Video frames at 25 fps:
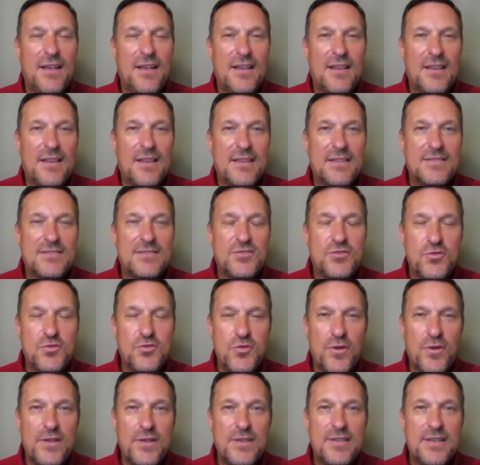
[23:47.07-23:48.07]
Let's
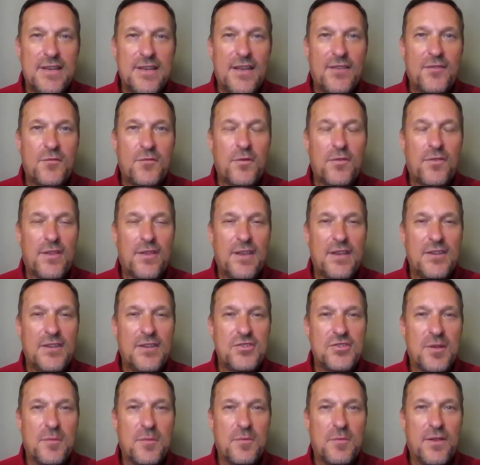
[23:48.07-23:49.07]
join together with
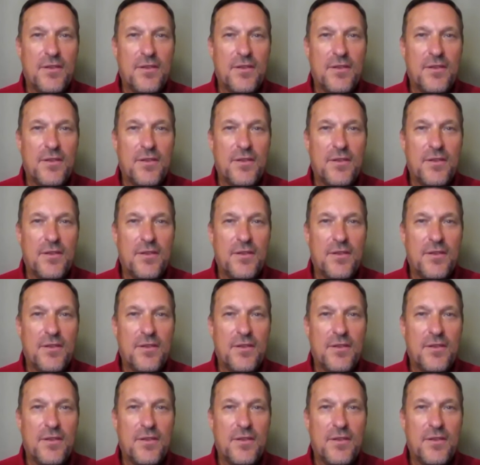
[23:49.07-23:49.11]
Kinship.